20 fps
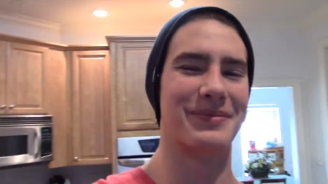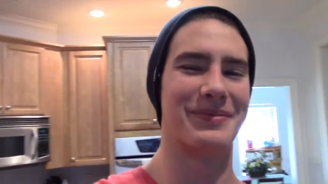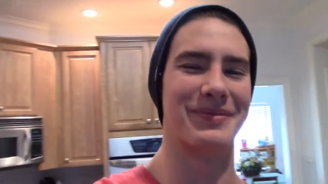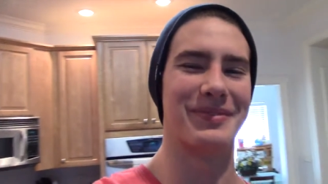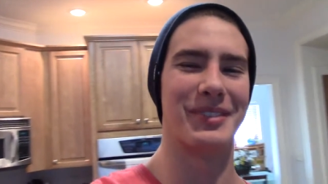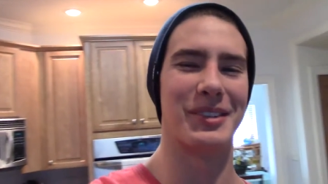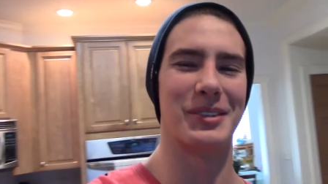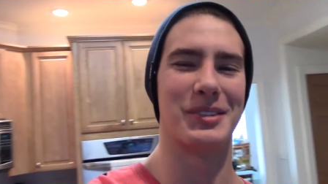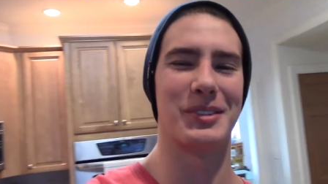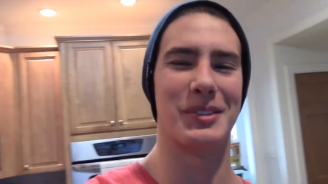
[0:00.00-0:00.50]

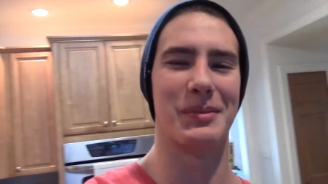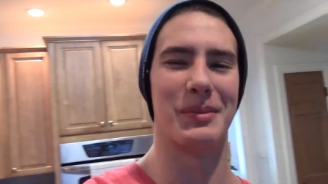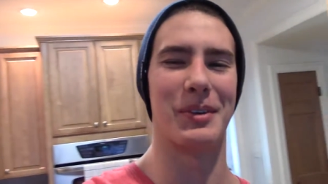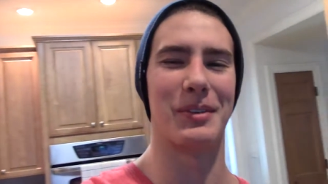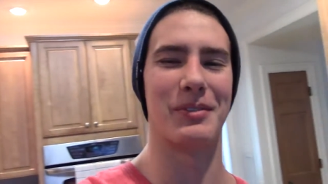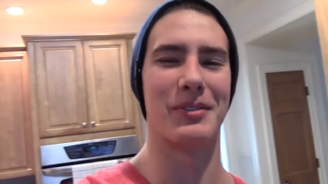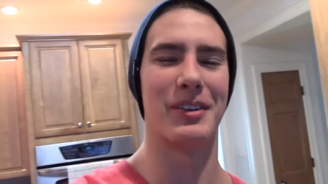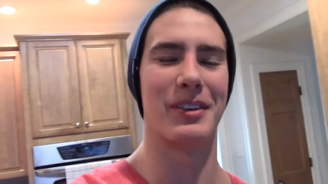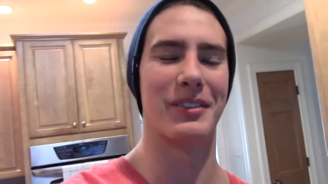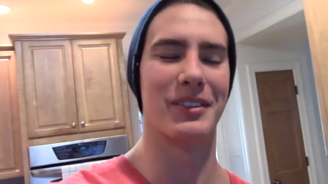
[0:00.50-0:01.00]
Those are some of
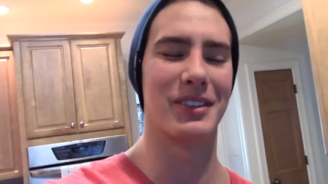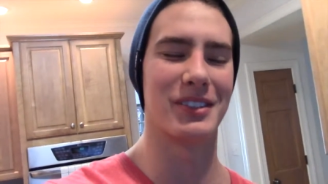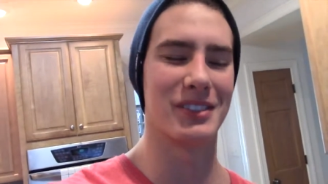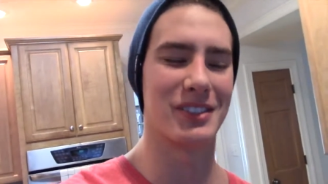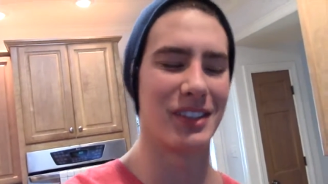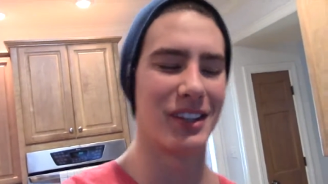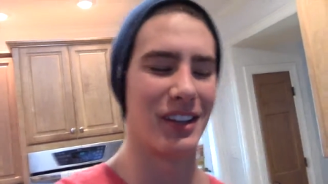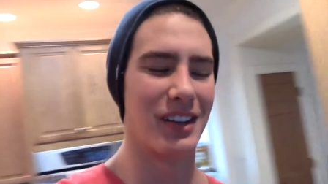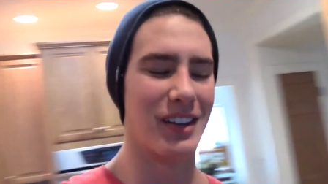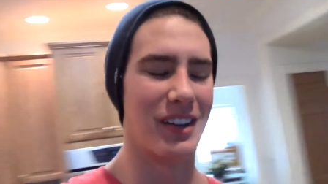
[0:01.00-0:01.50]
my favorites.
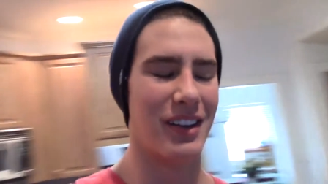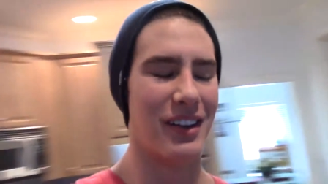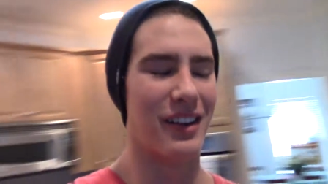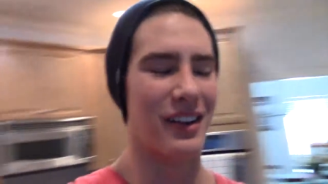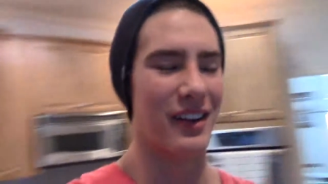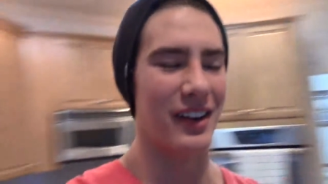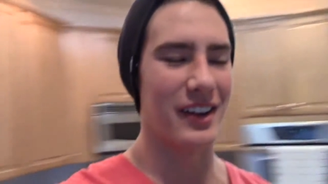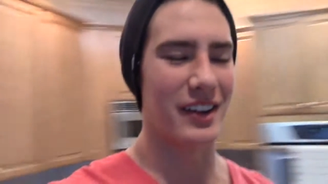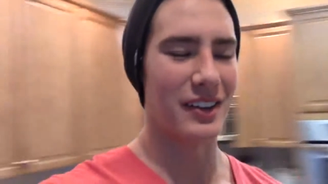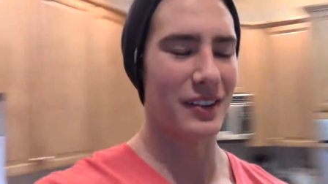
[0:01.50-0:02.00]

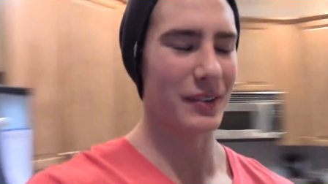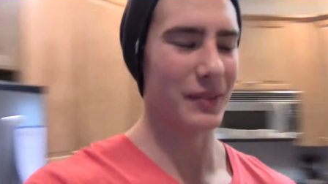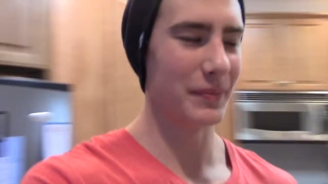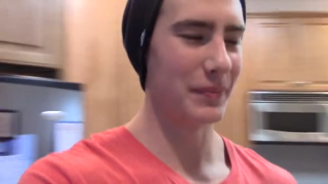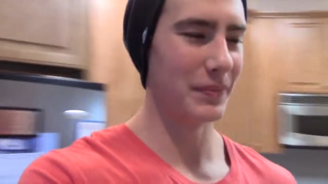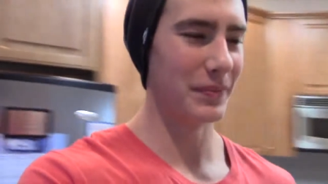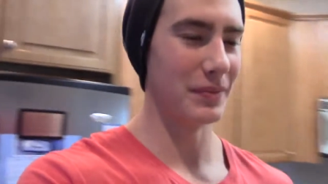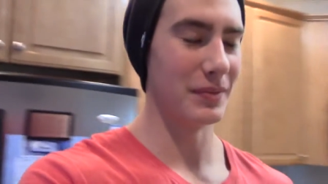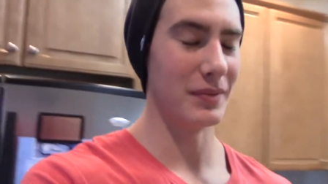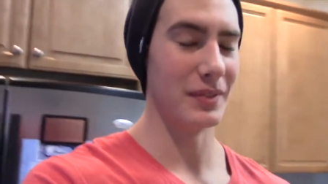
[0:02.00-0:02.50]
Alright,
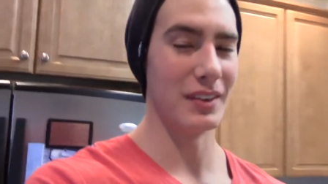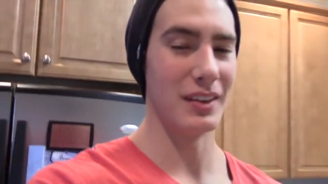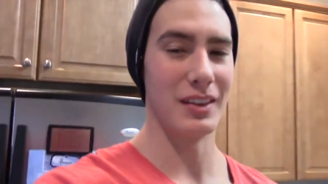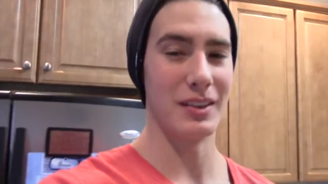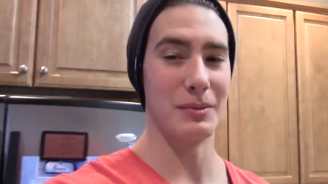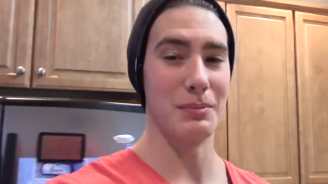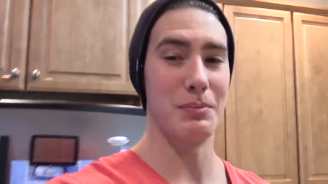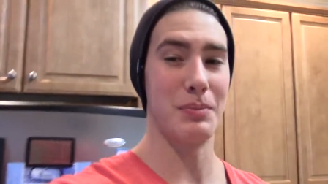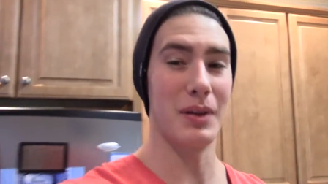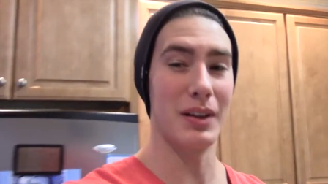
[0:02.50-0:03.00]

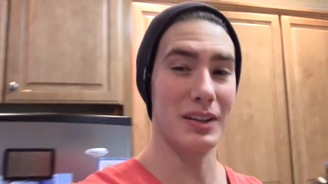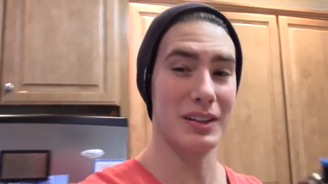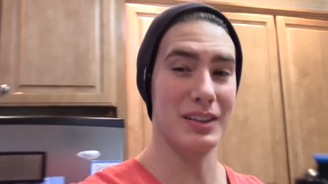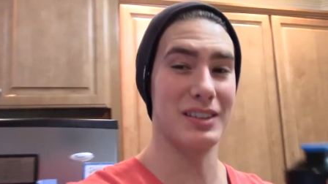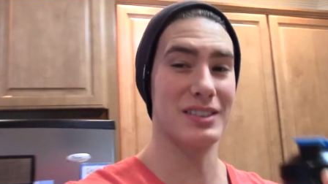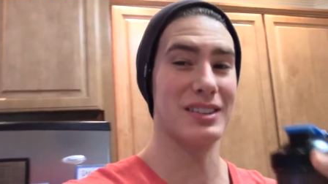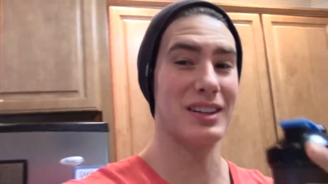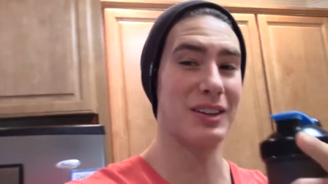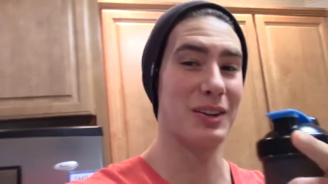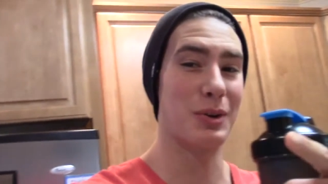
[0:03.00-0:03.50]
probably
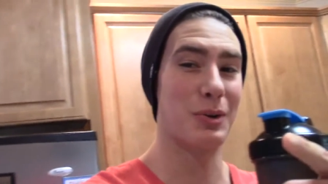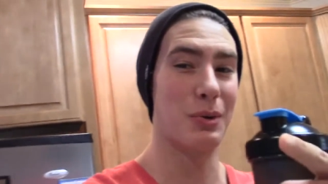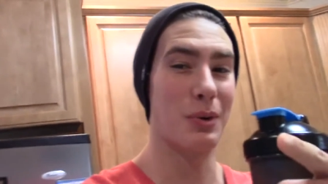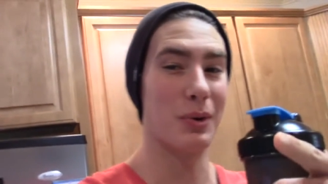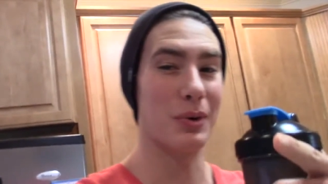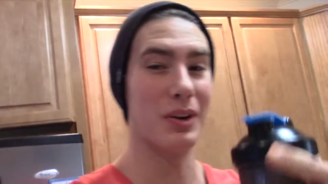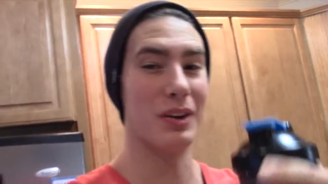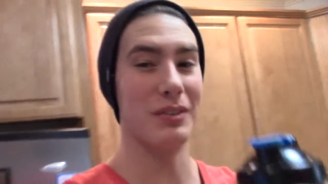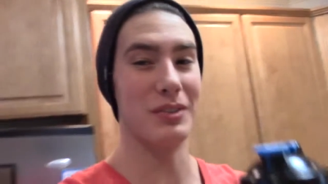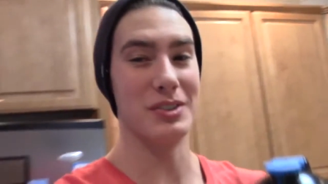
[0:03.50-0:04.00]
because I
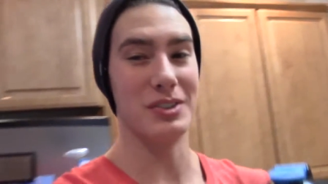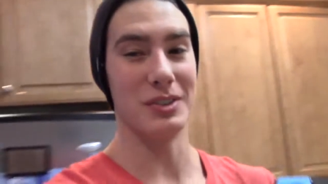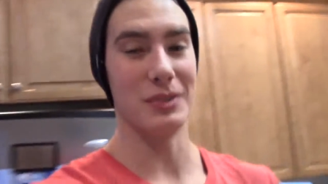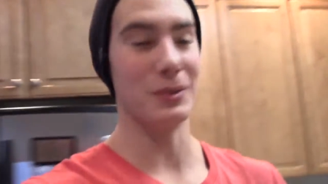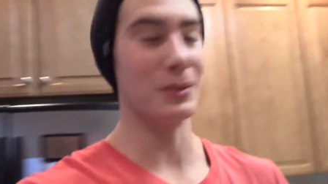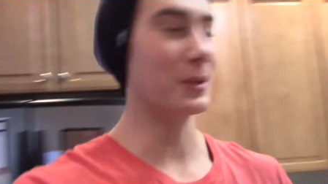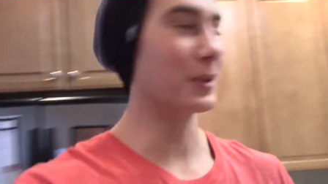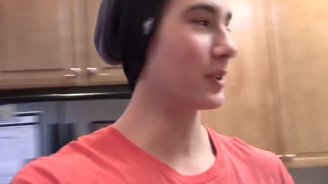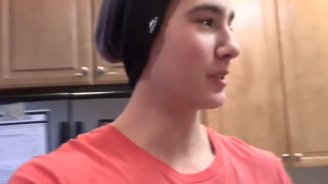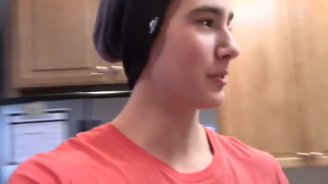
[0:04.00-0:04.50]
quote every single
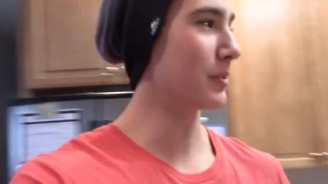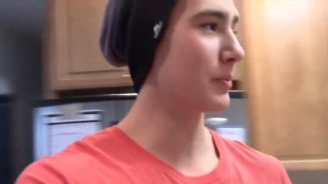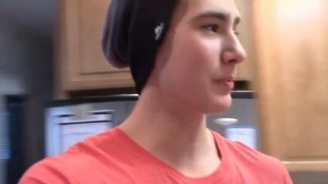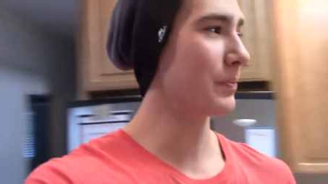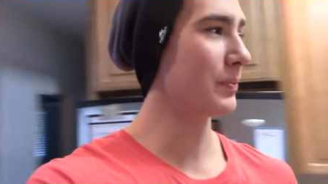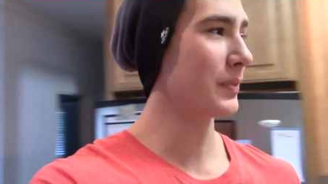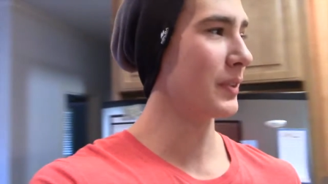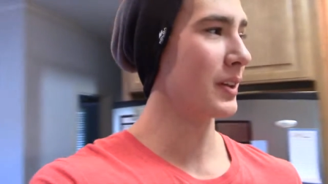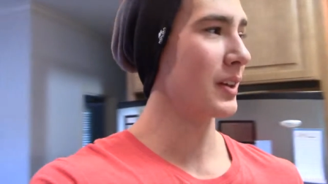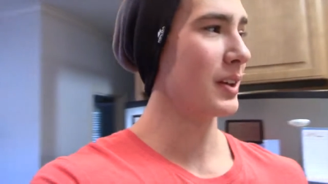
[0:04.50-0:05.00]
one of them.
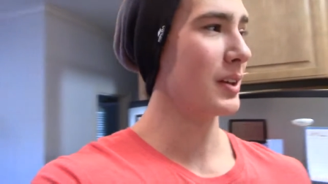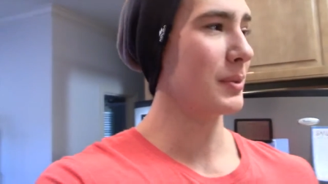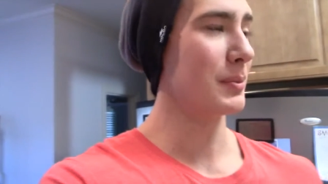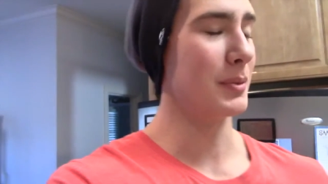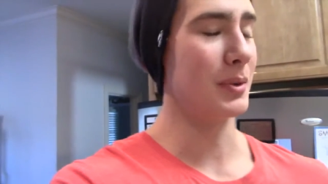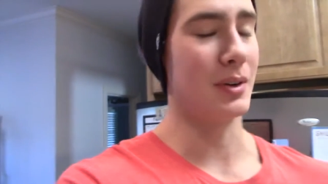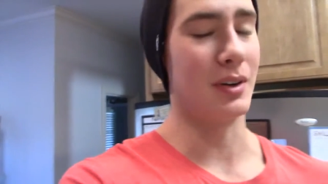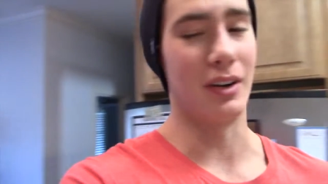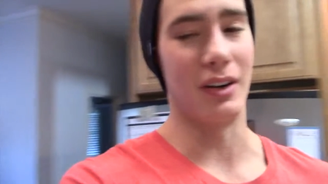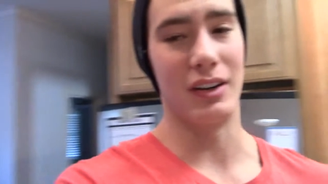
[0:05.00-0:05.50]

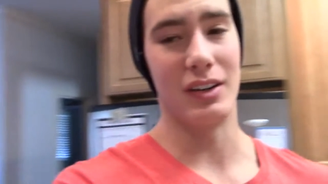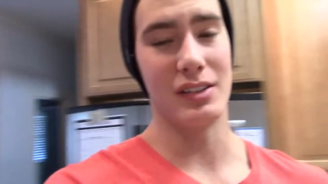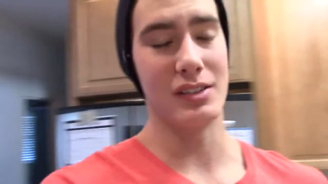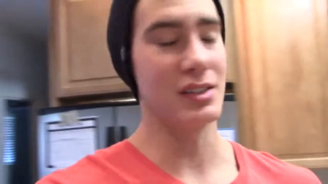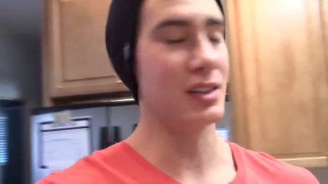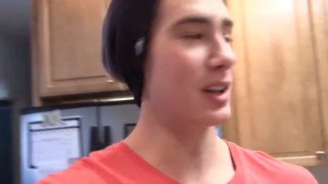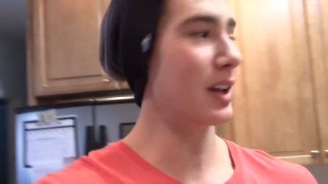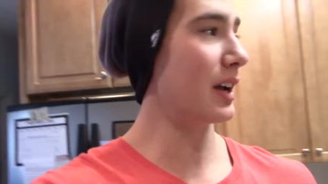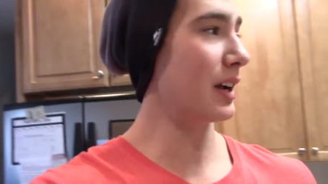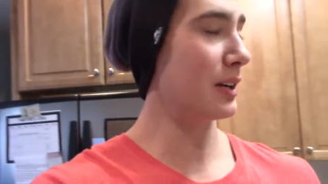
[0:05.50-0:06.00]
All right, it's
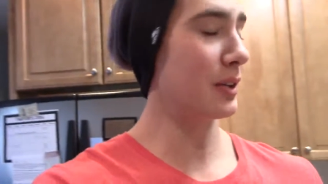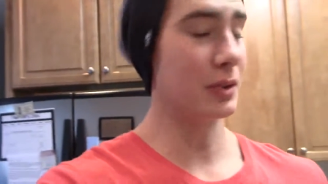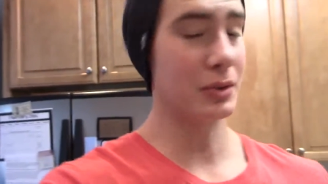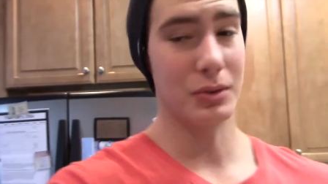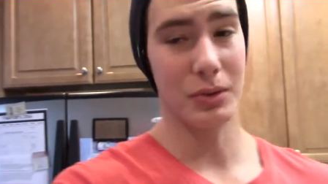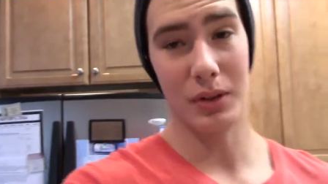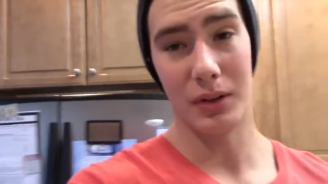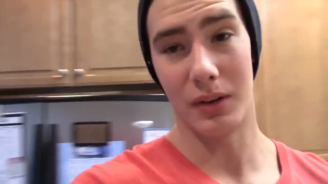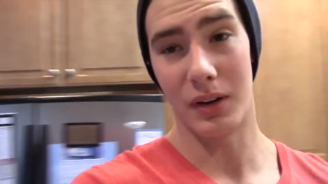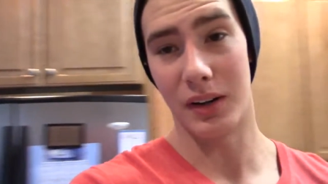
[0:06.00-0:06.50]
8.03
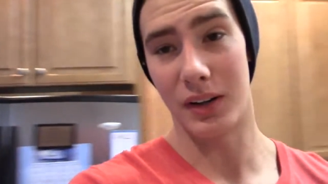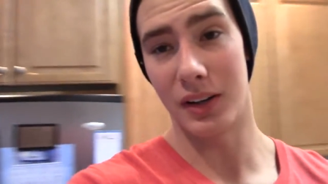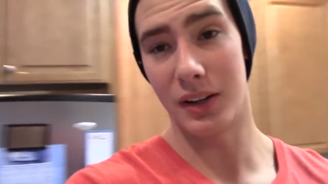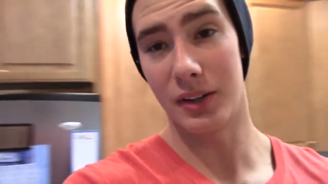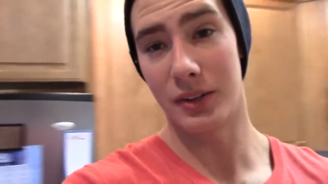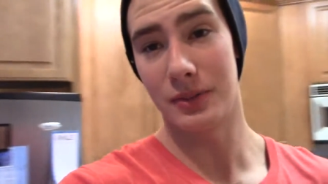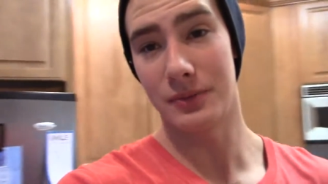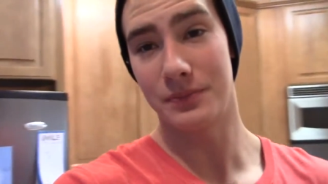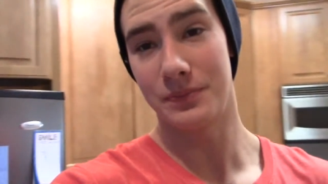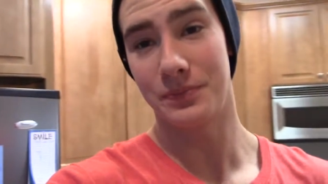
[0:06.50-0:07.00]
right
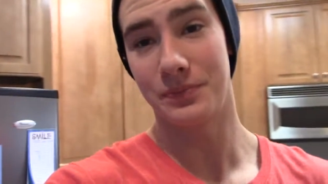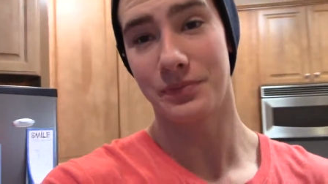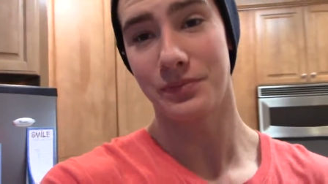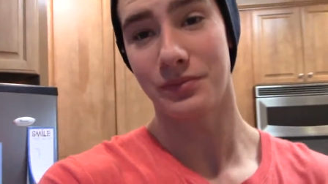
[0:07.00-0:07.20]
now.